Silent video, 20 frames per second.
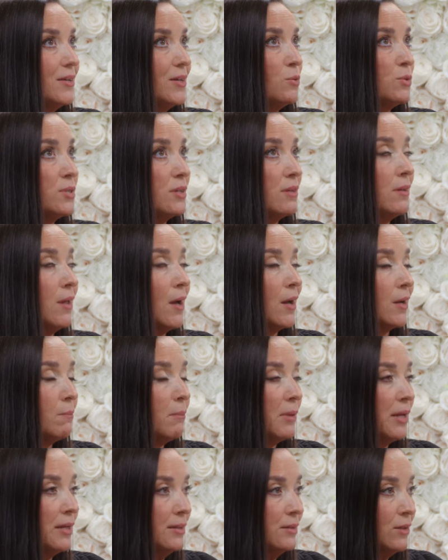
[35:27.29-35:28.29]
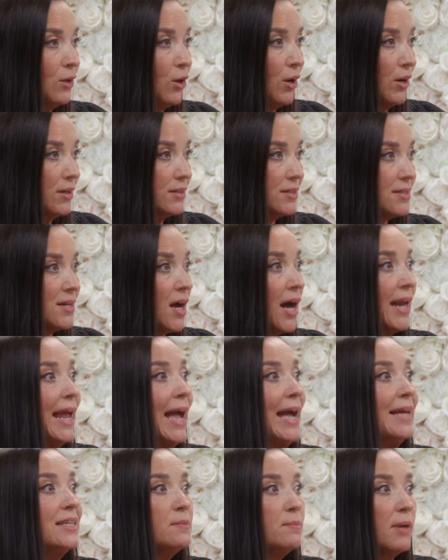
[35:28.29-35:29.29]
it was a lot of money lost. Not
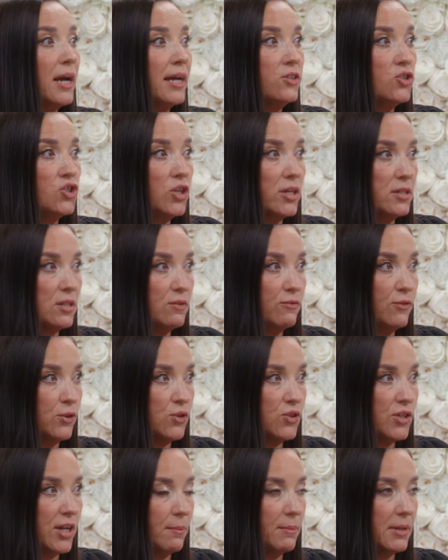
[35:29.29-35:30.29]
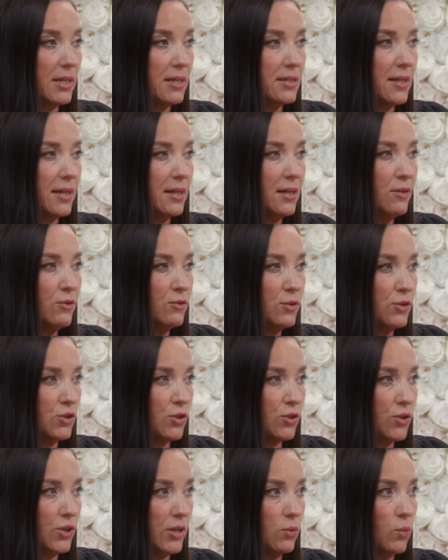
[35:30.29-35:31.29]
as yeah. much as the first time because that other
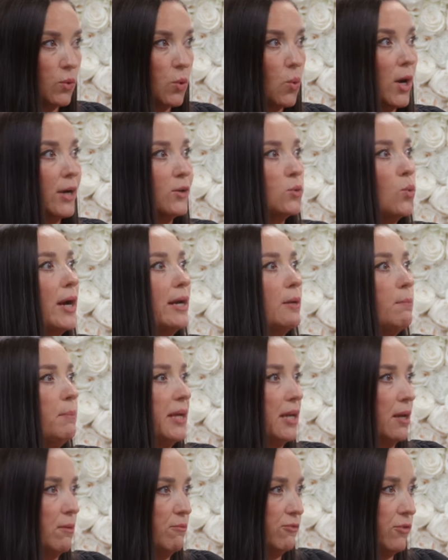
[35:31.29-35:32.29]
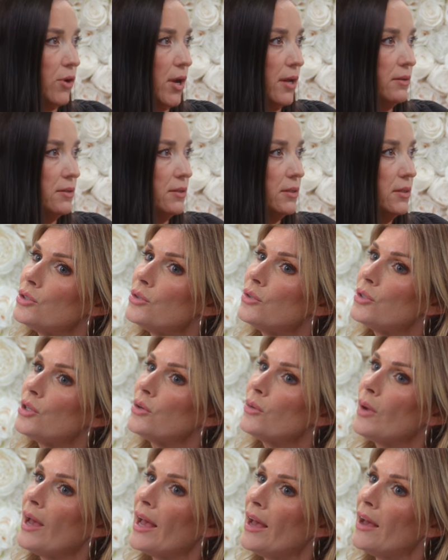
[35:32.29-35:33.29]
attorney required quite a bit up front. Do
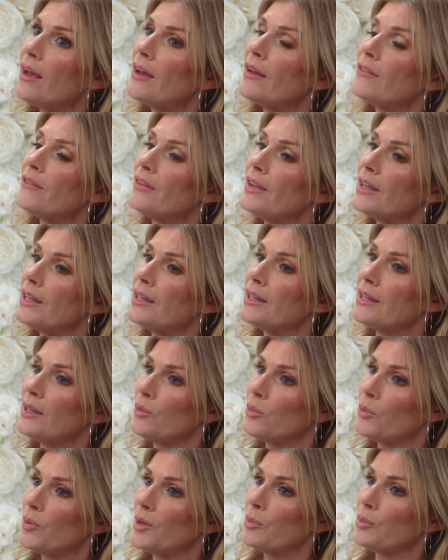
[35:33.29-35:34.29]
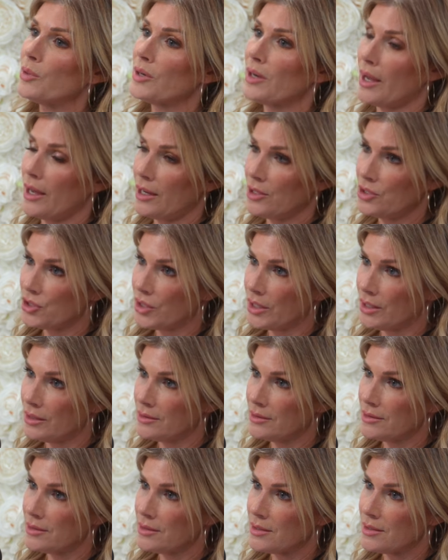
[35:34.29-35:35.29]
you have any
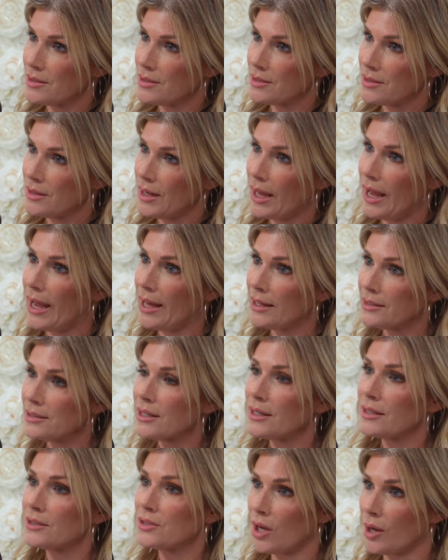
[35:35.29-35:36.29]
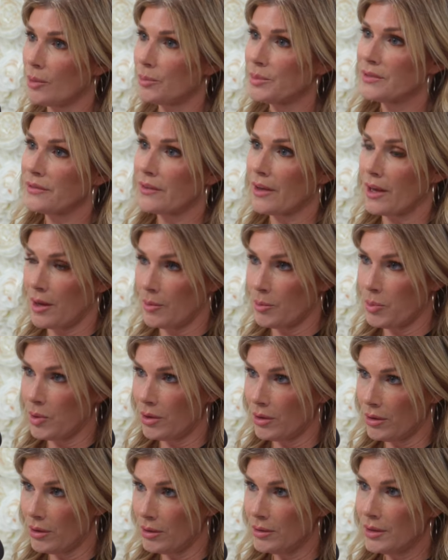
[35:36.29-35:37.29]
repercussions as an adoptive
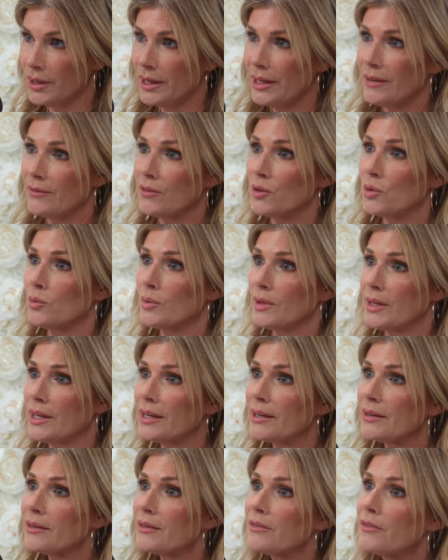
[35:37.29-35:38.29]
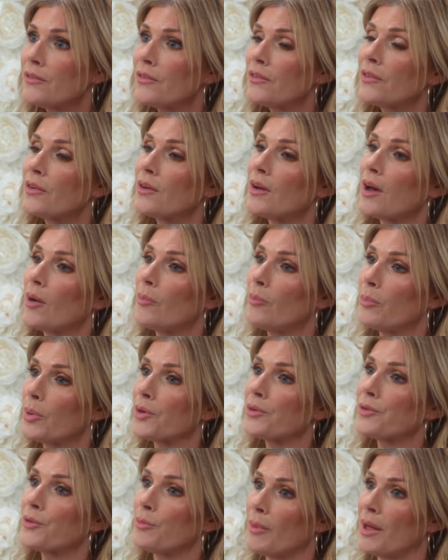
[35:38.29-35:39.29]
couple if you give a
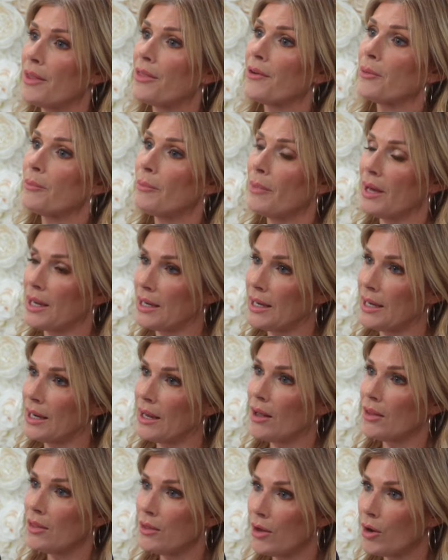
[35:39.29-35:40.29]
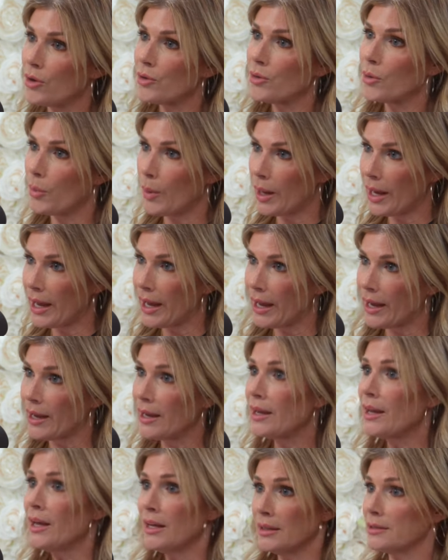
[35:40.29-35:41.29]
birth mother money along the
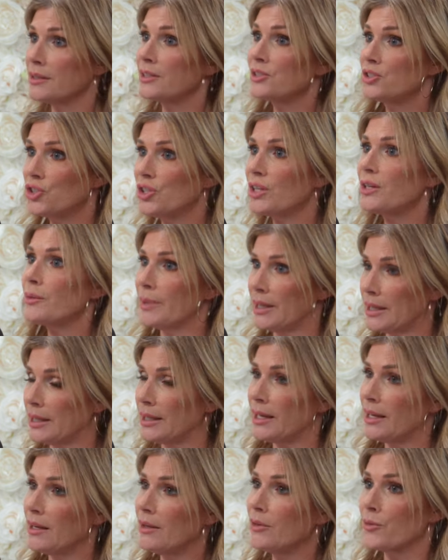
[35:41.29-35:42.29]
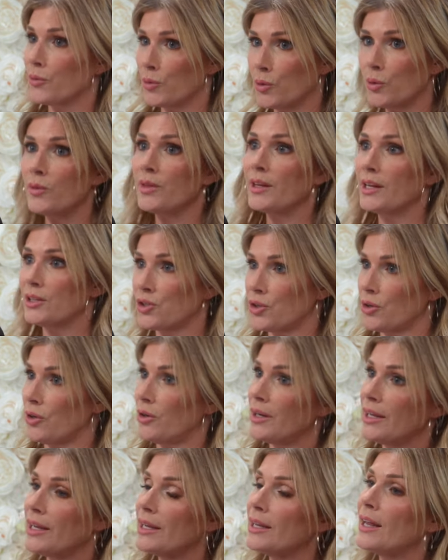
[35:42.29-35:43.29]
way legitimately through the
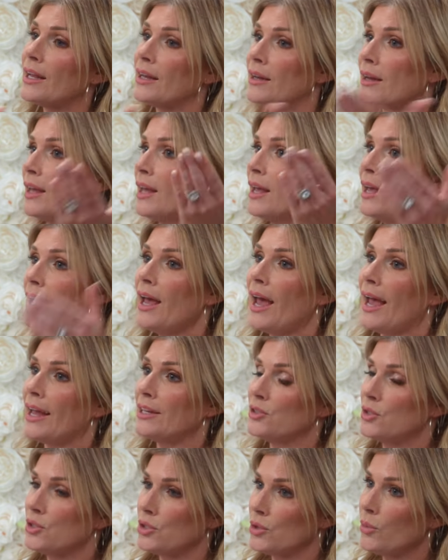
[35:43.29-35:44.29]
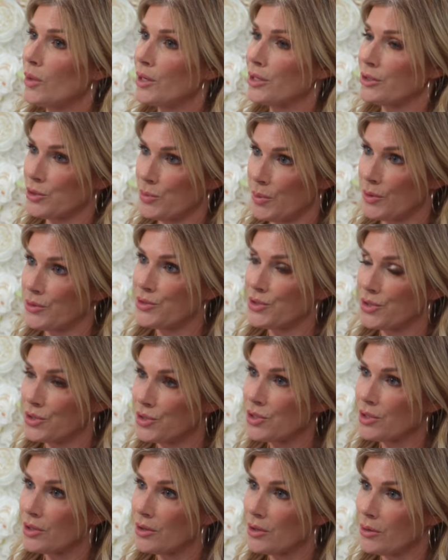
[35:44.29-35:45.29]
attorney and and do what you're supposed to
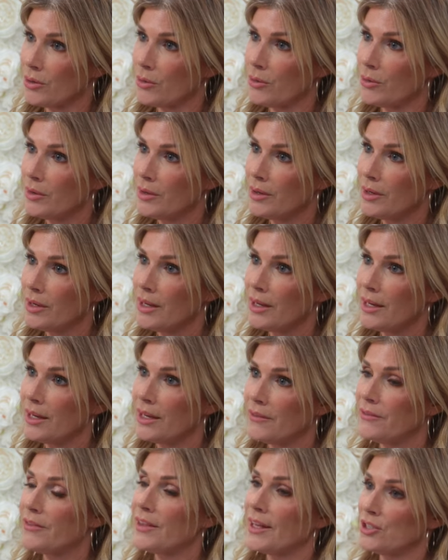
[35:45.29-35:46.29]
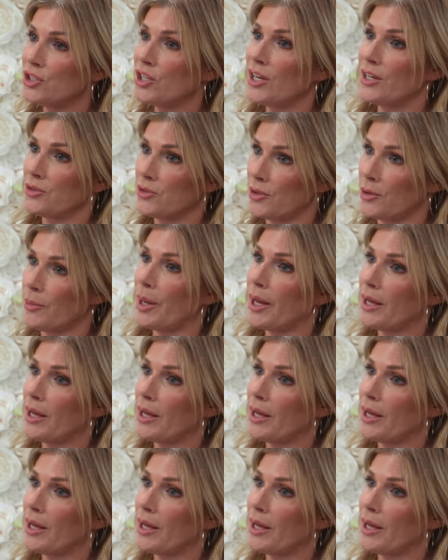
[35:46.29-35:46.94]
do if they change their